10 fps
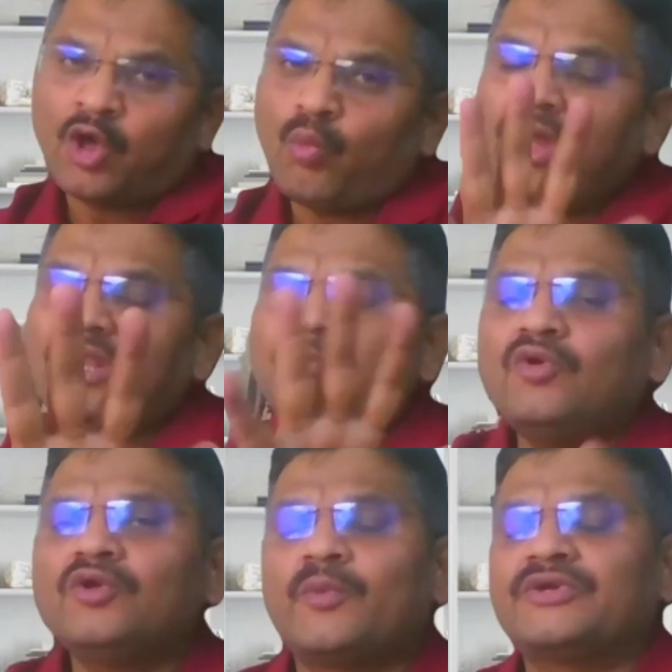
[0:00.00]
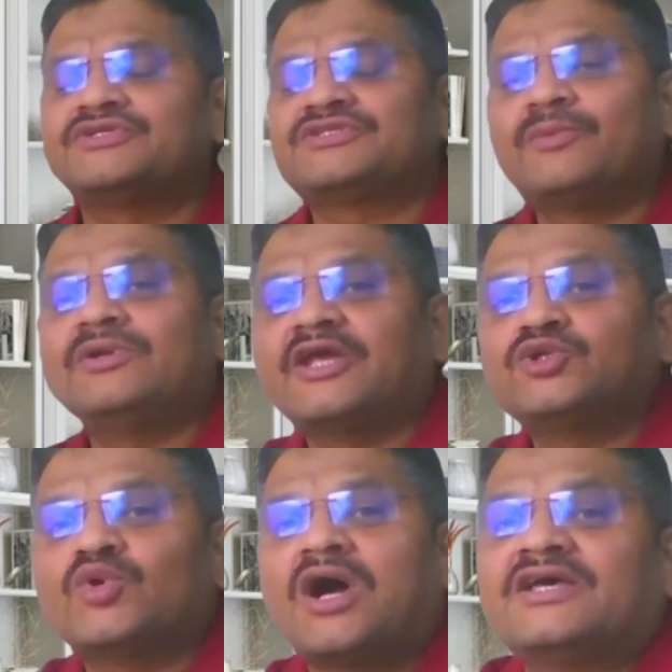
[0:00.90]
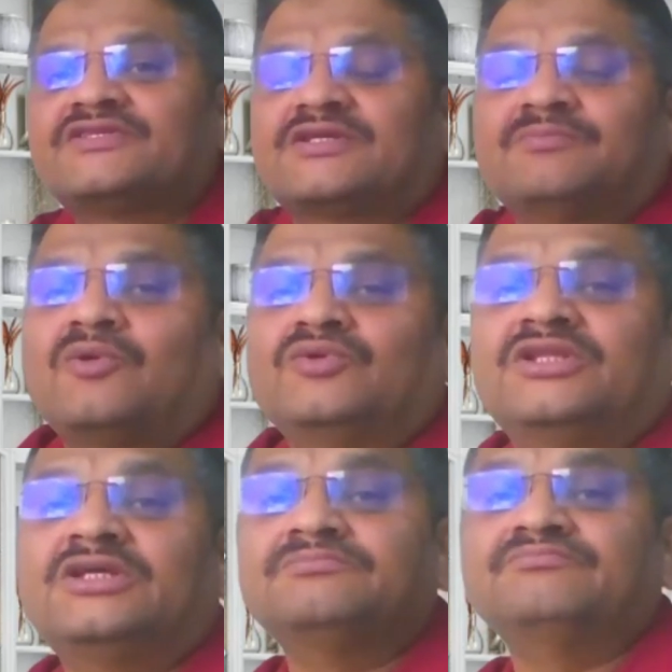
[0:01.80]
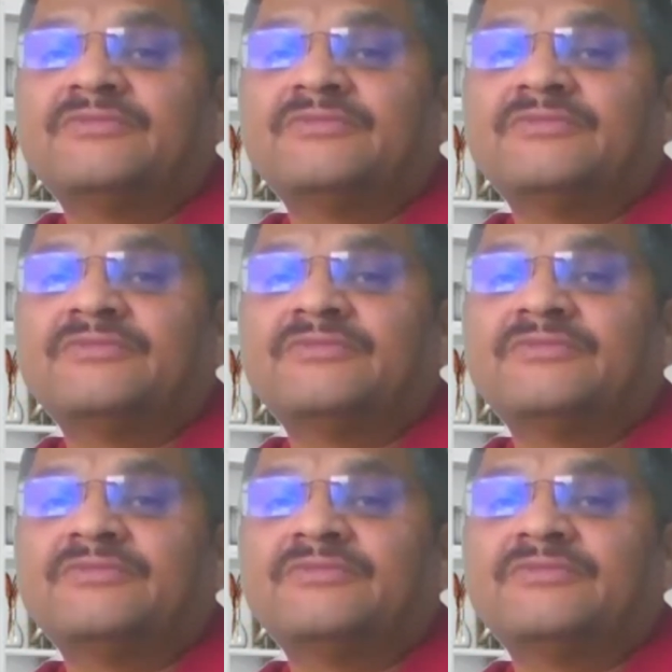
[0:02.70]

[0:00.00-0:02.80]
One more questions I would like to ask about the,